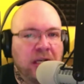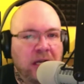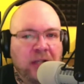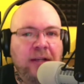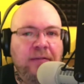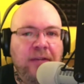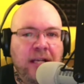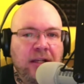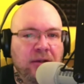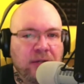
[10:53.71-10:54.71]
alleviate
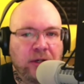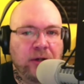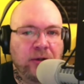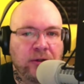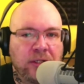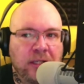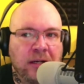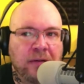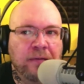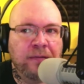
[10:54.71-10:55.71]
those hurdles of